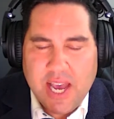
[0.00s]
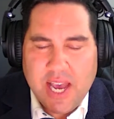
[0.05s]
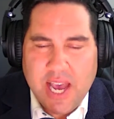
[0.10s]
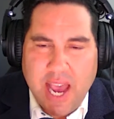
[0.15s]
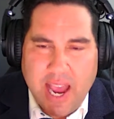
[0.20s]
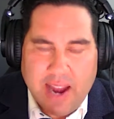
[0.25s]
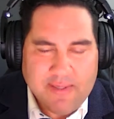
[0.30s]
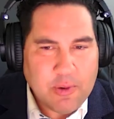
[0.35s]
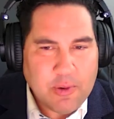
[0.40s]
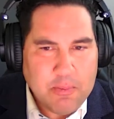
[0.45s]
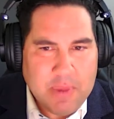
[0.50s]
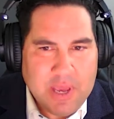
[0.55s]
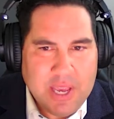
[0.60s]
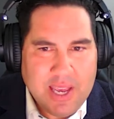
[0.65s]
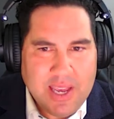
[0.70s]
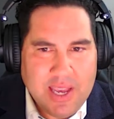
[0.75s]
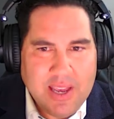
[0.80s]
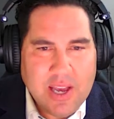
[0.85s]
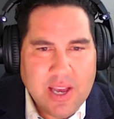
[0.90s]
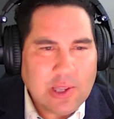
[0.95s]
And for
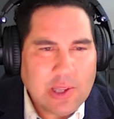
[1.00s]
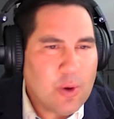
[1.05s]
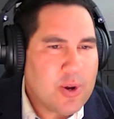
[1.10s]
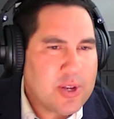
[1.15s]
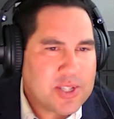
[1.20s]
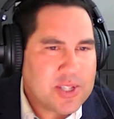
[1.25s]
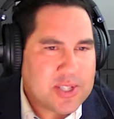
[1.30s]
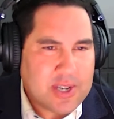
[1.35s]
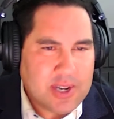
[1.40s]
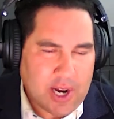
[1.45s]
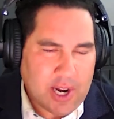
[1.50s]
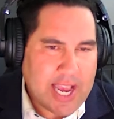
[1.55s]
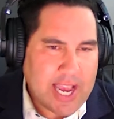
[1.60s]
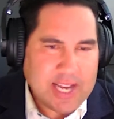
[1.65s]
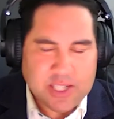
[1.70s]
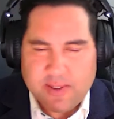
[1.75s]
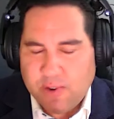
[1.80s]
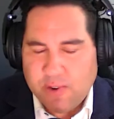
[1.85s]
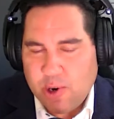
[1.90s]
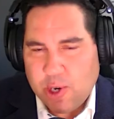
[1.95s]
me, Lawrence and our
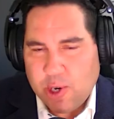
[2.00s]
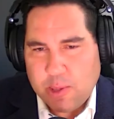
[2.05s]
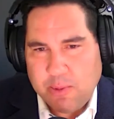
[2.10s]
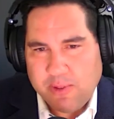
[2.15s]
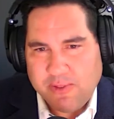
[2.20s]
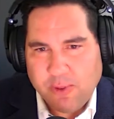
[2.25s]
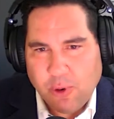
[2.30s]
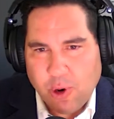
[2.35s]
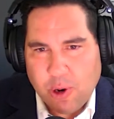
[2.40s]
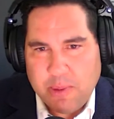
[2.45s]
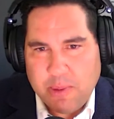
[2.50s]
guests have heard it before,